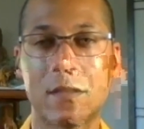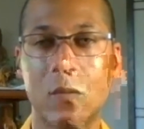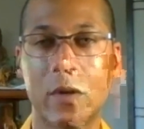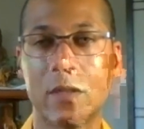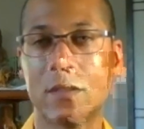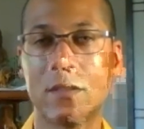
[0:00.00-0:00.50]
Like,
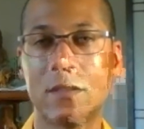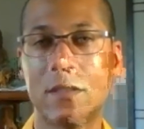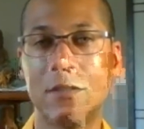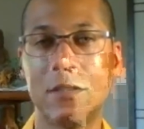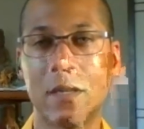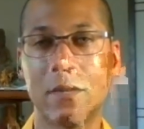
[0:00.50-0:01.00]
where does this
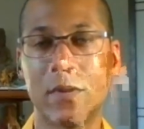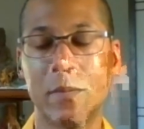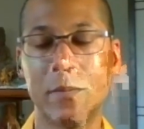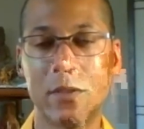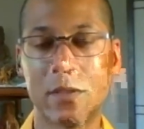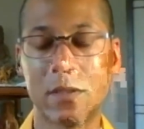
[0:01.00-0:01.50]
teaching come from?
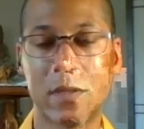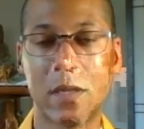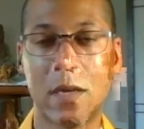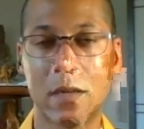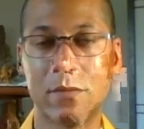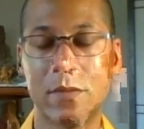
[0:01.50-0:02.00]
You just have a
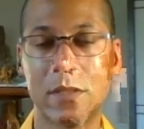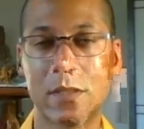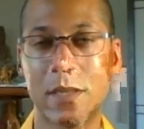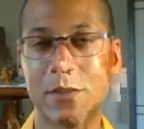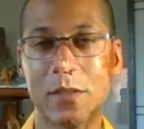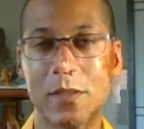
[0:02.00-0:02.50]
lot of
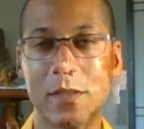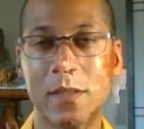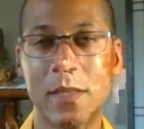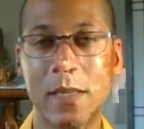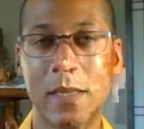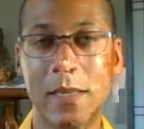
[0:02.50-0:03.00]
discussion,
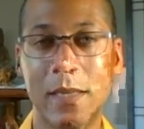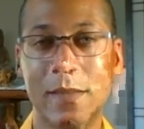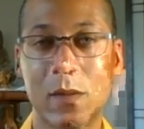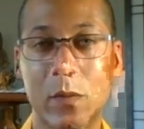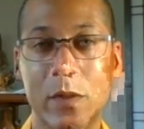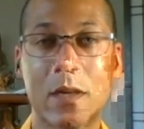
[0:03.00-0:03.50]

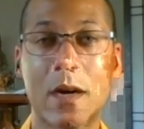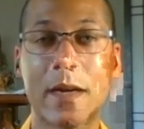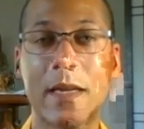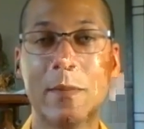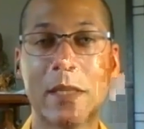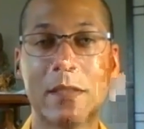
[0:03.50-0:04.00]
someone
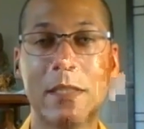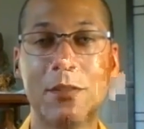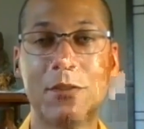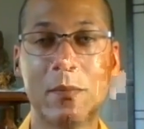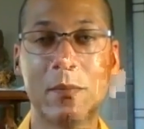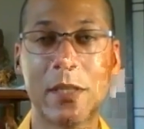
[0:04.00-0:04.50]
talking about the
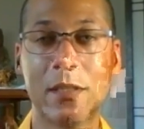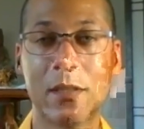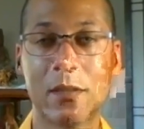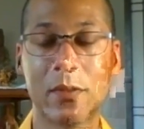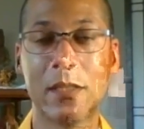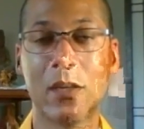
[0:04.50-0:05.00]
teaching, but you
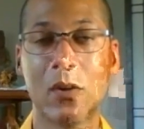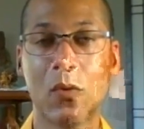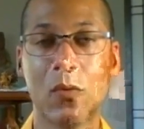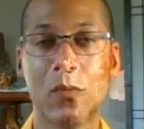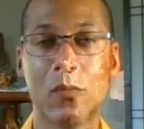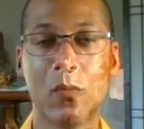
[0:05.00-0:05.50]
don't really
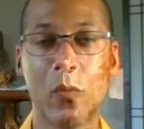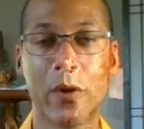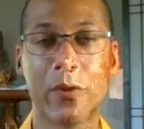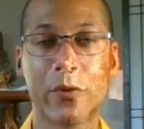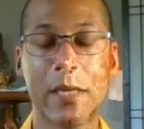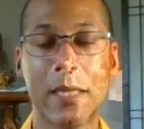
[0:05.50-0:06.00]
know
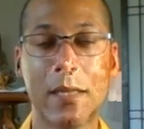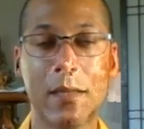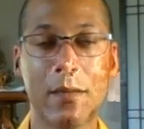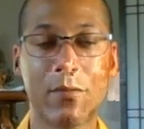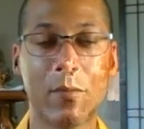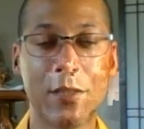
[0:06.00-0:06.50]
where they're getting
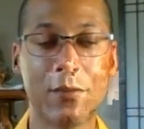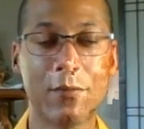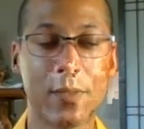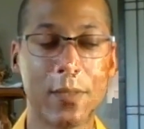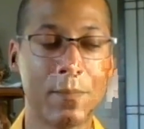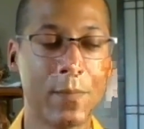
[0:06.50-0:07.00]
the information
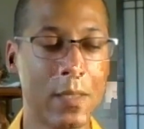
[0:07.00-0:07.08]
from.